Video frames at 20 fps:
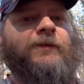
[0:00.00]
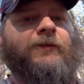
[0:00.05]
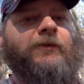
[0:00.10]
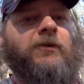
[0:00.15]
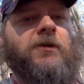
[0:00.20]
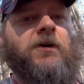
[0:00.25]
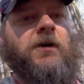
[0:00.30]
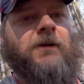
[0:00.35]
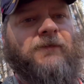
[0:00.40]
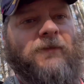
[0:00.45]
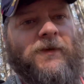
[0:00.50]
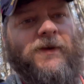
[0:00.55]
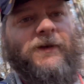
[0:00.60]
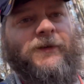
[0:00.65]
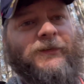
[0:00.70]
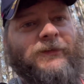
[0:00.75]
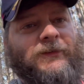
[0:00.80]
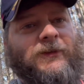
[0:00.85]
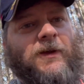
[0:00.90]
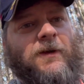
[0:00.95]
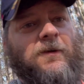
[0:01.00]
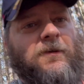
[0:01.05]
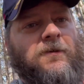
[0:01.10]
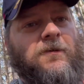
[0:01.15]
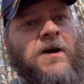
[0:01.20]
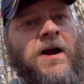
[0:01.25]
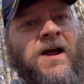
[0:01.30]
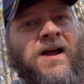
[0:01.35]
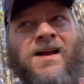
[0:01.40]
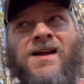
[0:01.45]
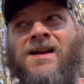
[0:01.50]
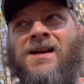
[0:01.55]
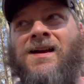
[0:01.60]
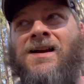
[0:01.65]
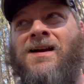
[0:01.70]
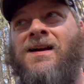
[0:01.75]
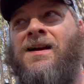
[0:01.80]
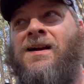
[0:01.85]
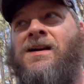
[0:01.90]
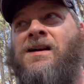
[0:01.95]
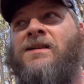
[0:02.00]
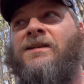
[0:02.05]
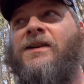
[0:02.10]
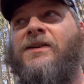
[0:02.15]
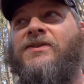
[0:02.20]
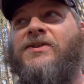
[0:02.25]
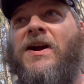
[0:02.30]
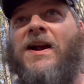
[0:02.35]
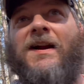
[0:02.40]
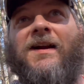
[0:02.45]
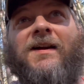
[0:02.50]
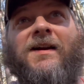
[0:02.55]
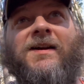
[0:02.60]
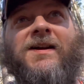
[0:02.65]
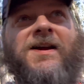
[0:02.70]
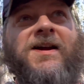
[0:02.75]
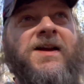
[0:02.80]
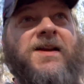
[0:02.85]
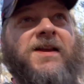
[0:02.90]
Start off really slow to try to